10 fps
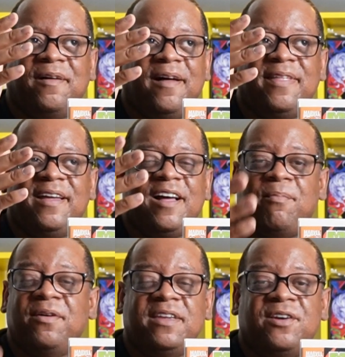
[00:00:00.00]
I think, a
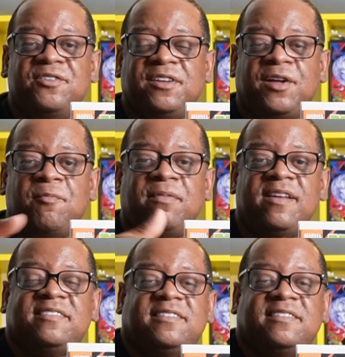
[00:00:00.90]
couple of years ago, but it's